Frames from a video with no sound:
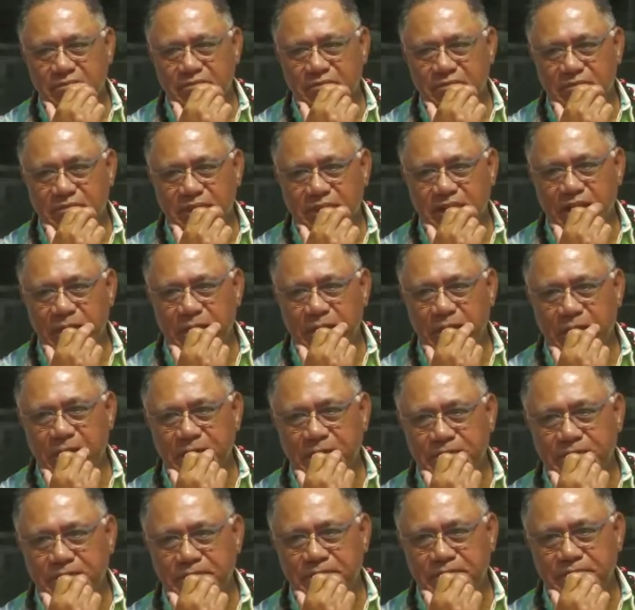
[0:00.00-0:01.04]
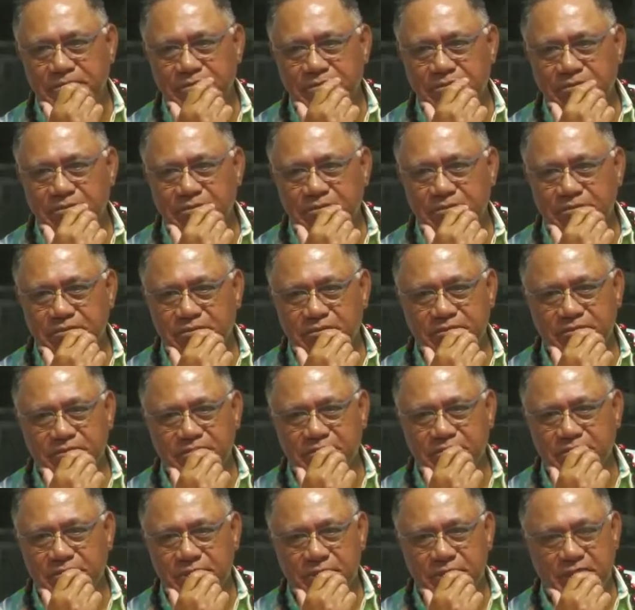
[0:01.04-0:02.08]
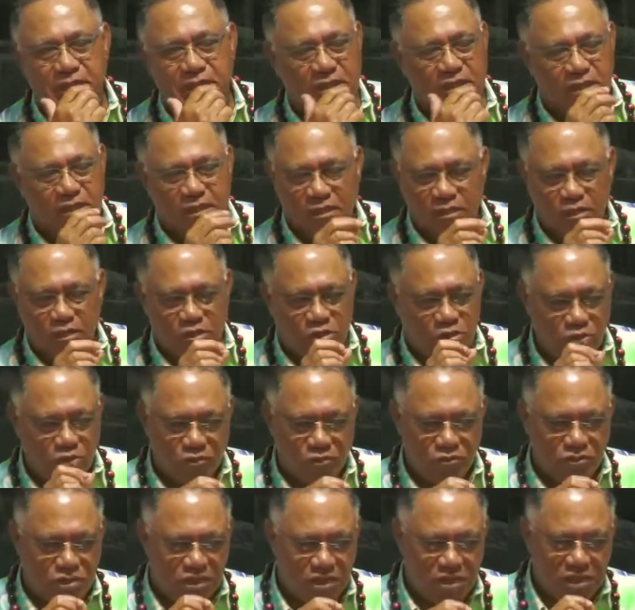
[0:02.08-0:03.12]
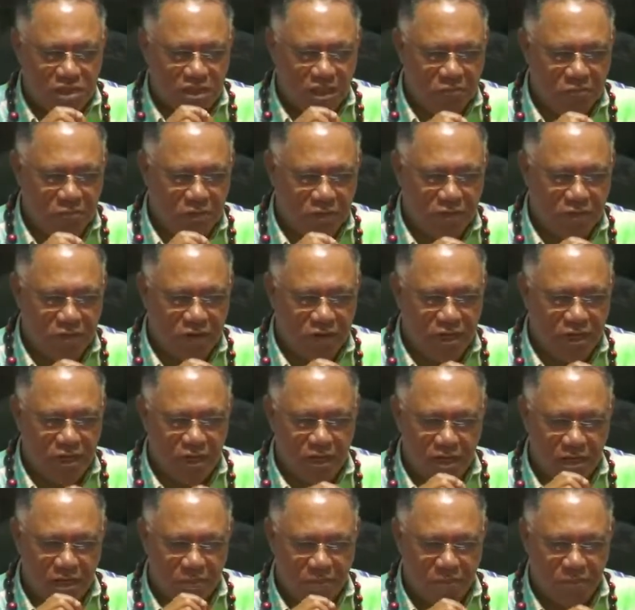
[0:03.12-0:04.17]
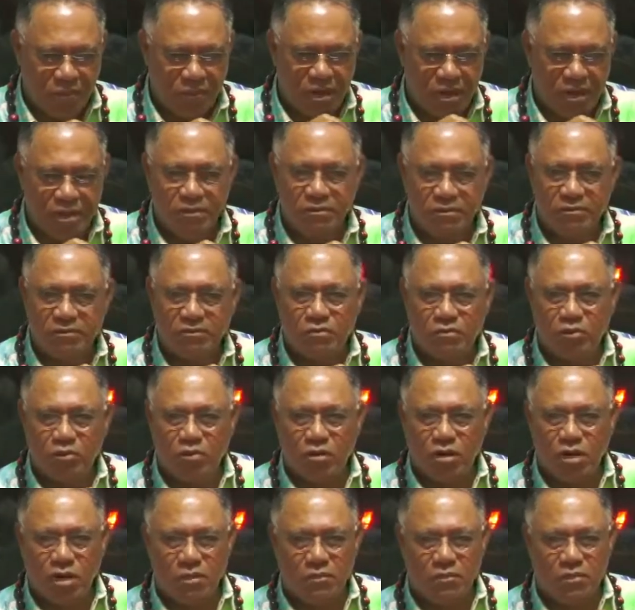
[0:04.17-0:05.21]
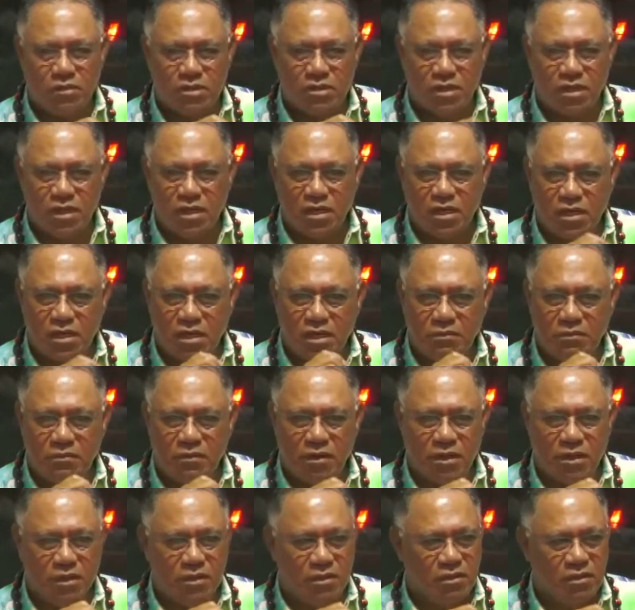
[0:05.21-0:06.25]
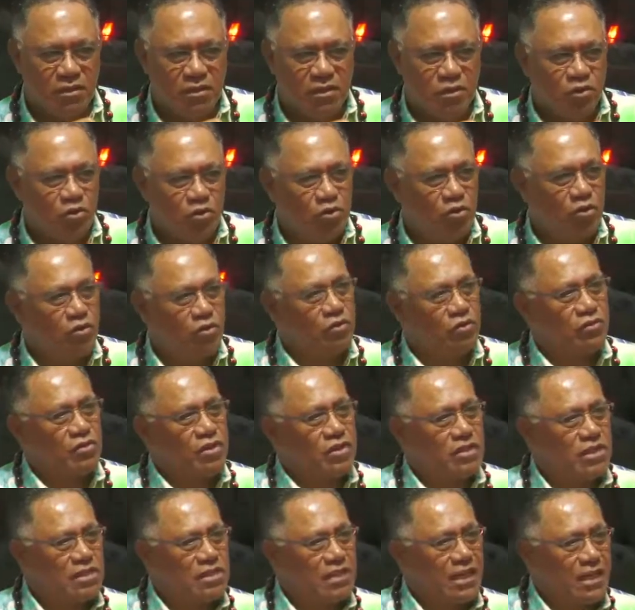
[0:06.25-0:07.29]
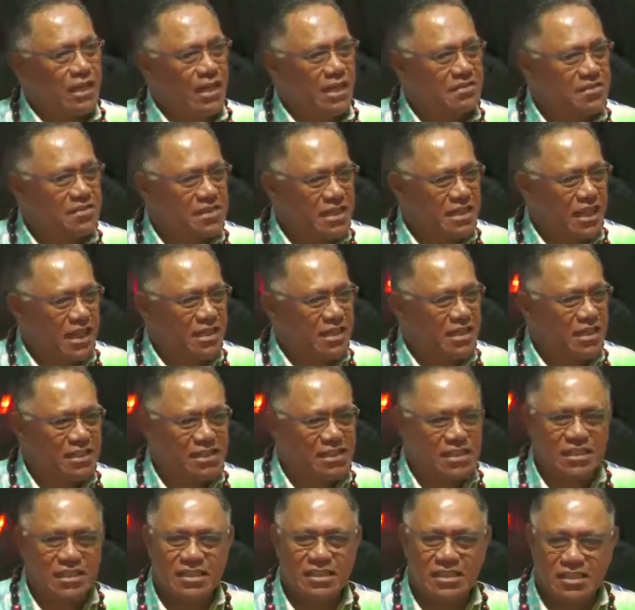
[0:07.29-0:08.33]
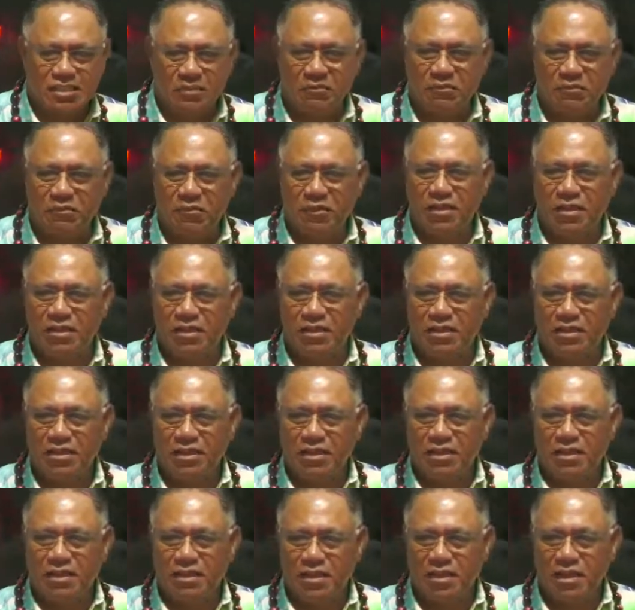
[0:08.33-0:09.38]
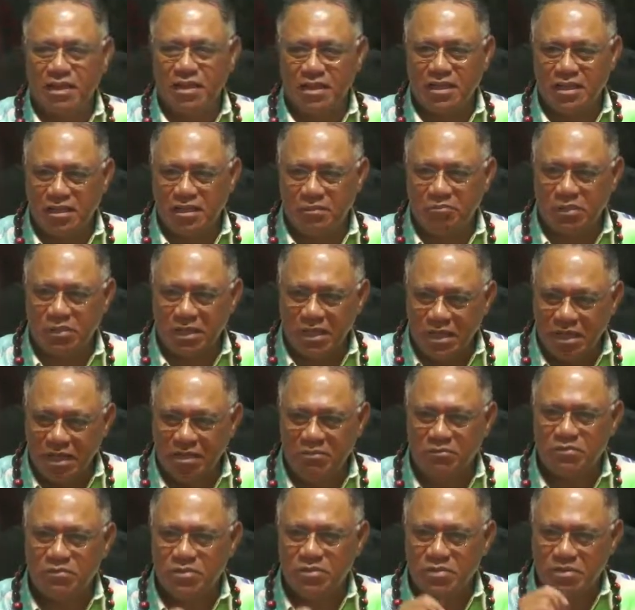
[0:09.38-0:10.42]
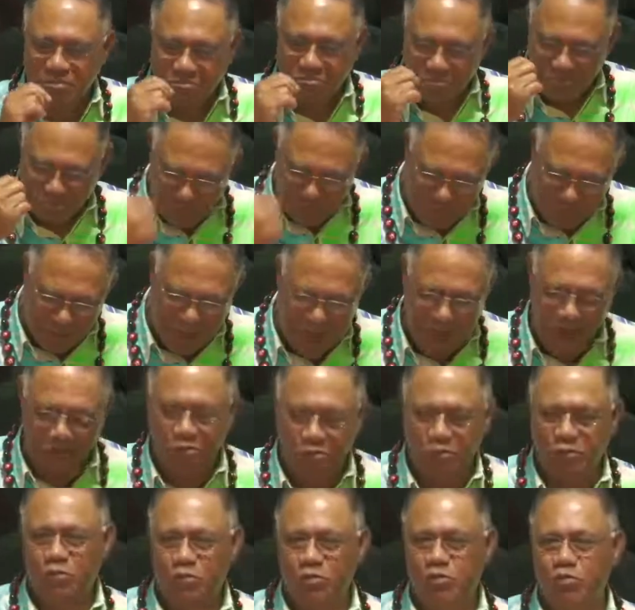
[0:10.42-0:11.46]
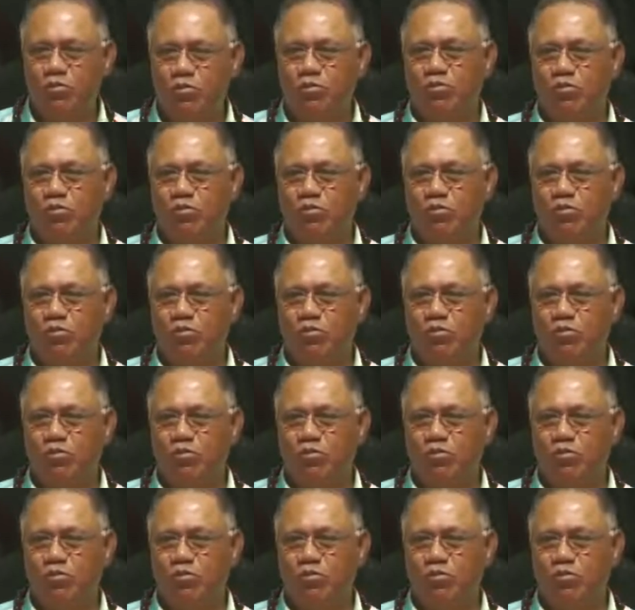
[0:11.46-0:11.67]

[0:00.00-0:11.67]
Amen? Amen. Don't just come on Friday and pray or come on Saturday and pray. No, this is a lifestyle. This is something that becomes part of you.